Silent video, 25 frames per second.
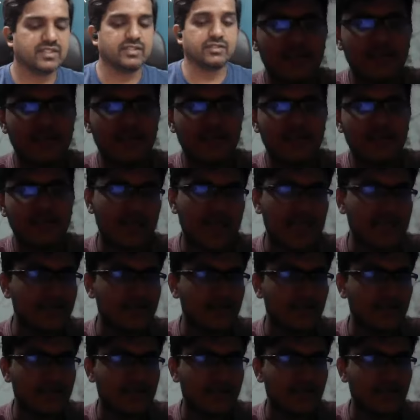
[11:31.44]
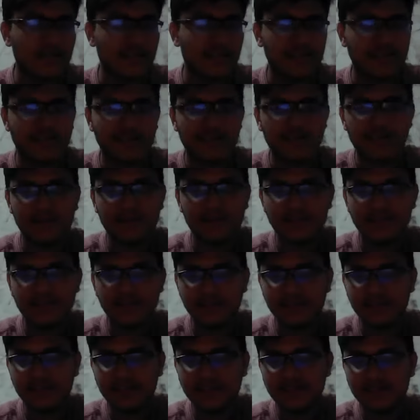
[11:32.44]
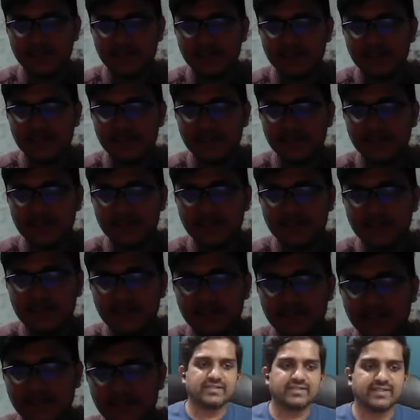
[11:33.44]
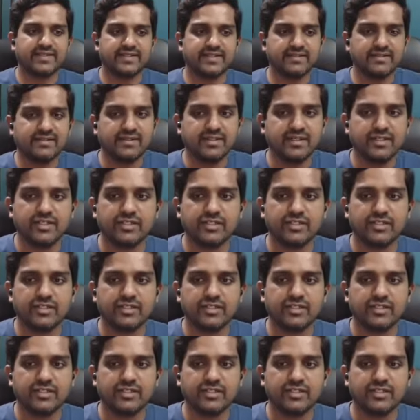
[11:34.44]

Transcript: So you also have to remember one thing.